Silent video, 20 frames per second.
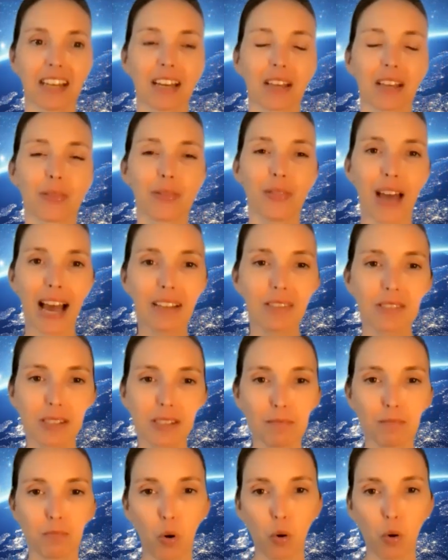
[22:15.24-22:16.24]
And that's
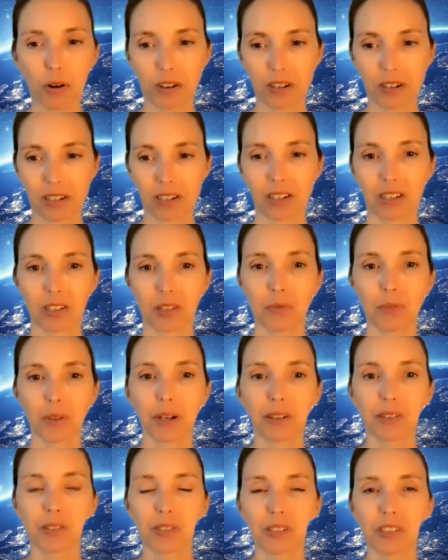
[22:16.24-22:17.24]
important.
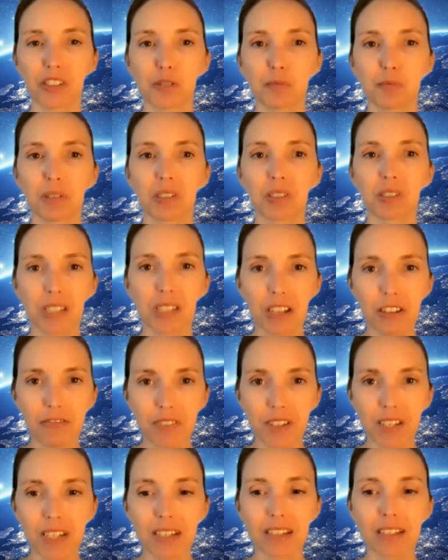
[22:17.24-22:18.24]
There's this
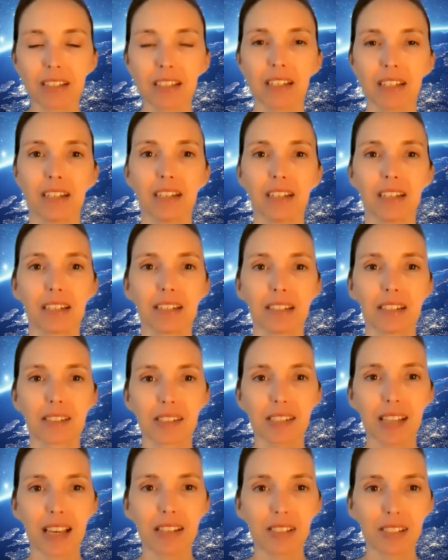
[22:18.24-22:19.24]
specific
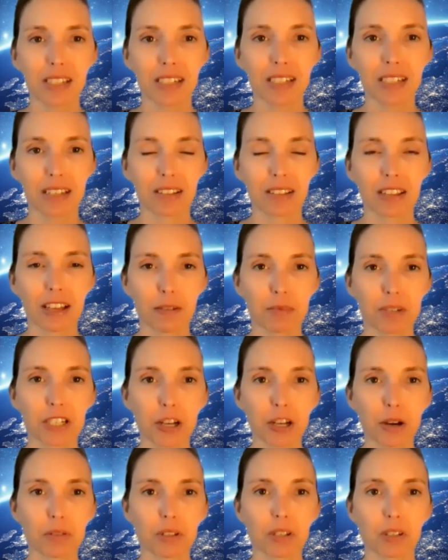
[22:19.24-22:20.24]
necessity that we
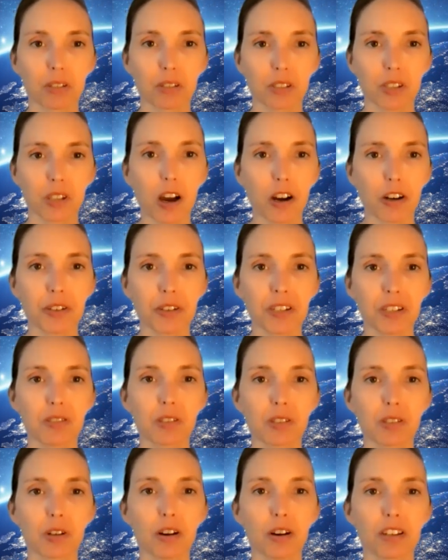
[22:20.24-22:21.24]
know that
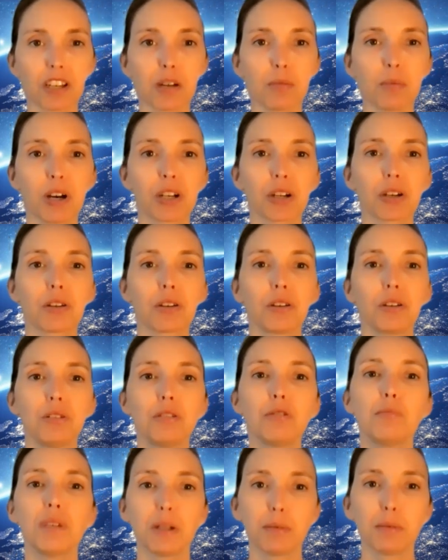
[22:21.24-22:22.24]
Socrates is talking about a
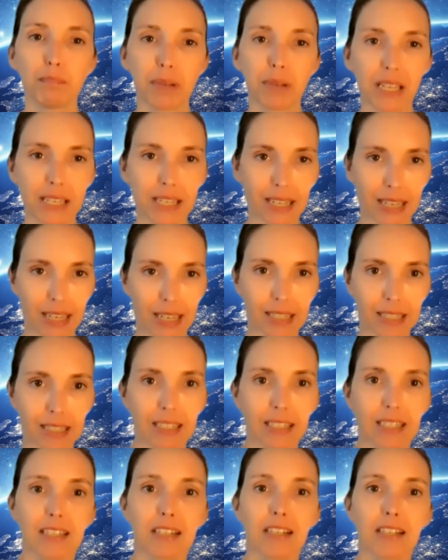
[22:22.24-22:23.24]
human being.
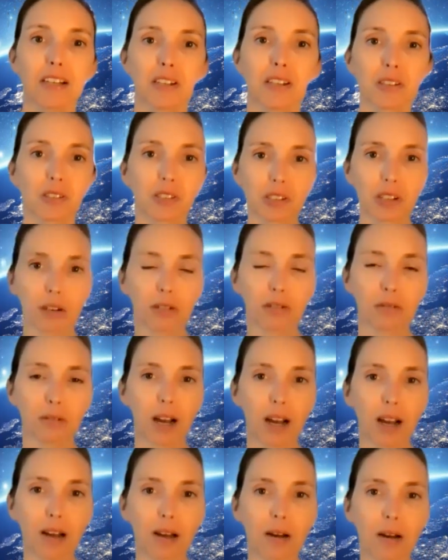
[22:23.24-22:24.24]
So
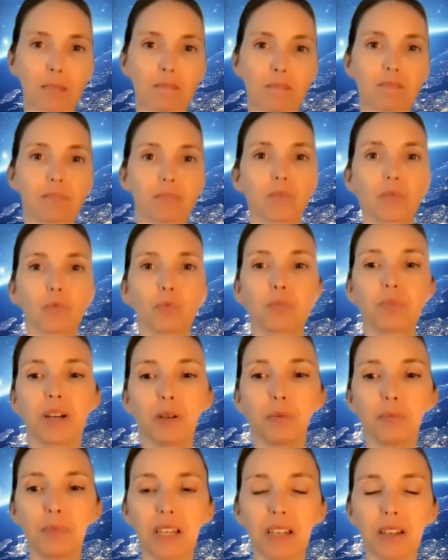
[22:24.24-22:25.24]

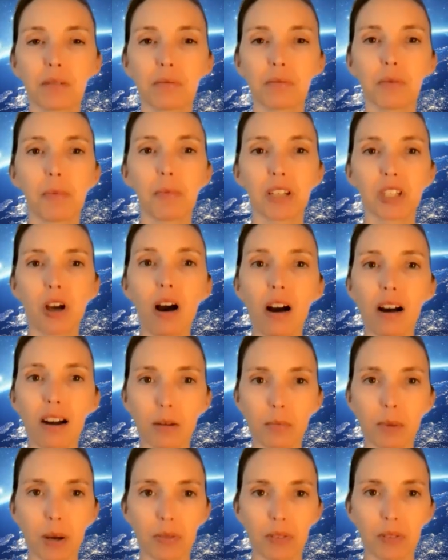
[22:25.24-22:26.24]
when we talk
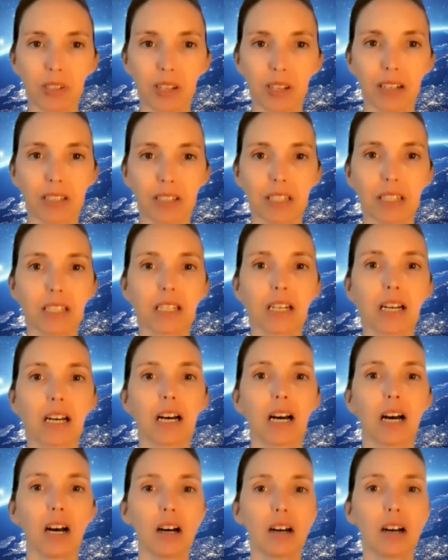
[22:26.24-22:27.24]
about this
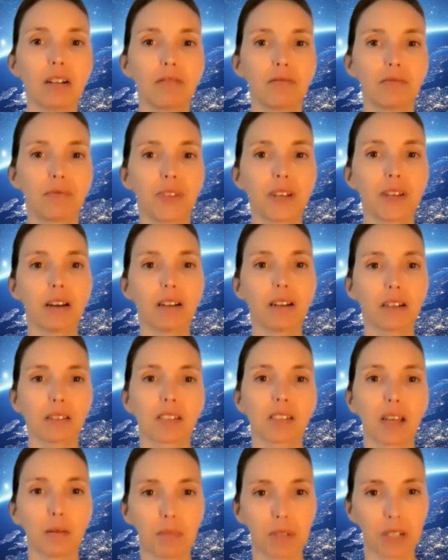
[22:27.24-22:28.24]
idea of the
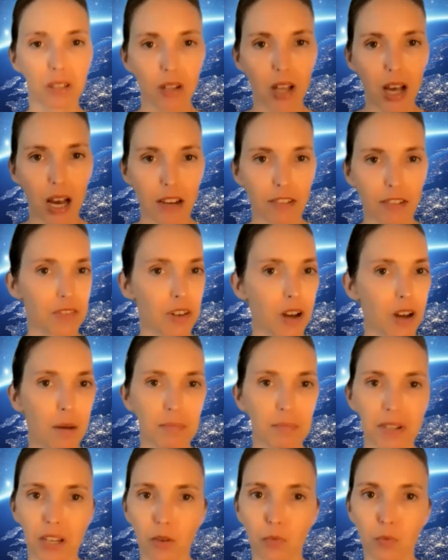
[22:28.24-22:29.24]
unexamined life
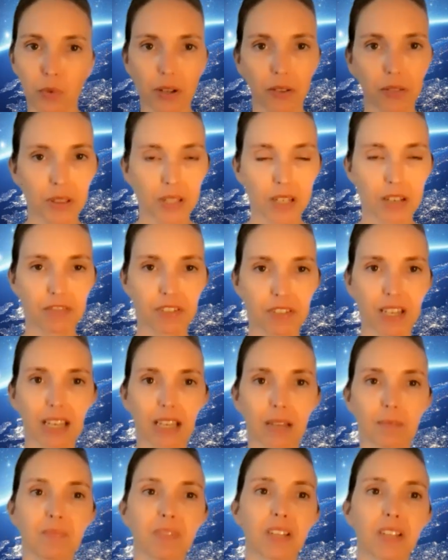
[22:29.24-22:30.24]
not being worth
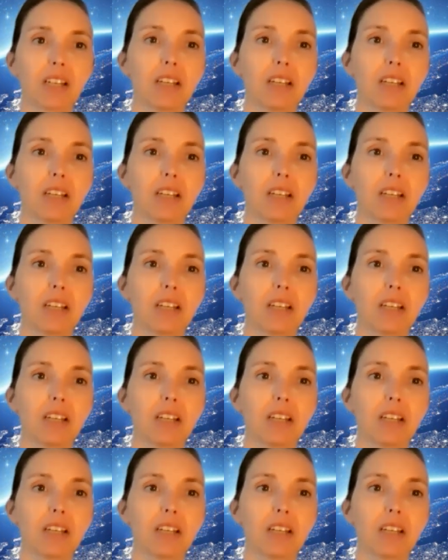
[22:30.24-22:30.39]
living,